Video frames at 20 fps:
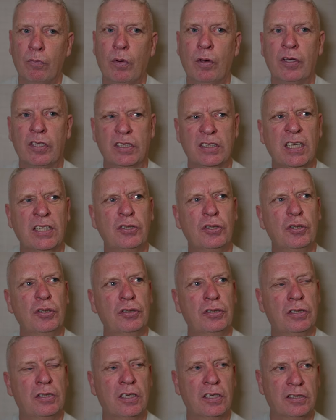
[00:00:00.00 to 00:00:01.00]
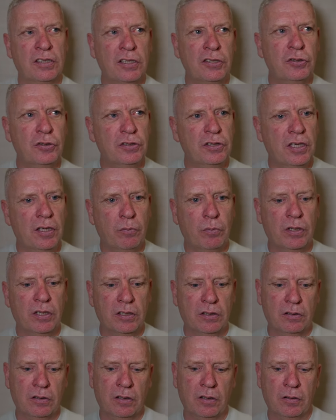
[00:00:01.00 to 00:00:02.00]
Well, there's issues there
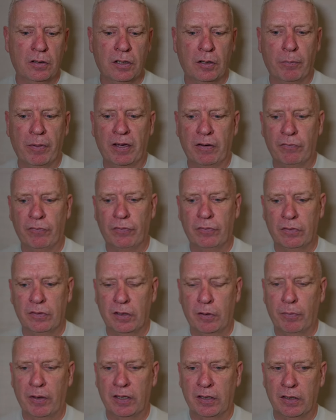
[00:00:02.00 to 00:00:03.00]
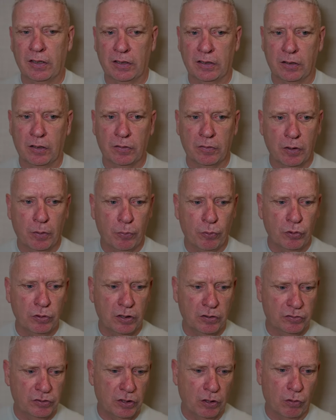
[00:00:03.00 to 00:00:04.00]
with the Benn thing. The board
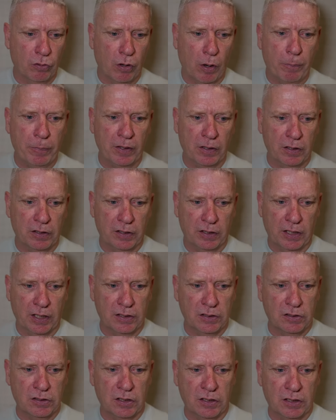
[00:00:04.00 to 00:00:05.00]
are still appealing against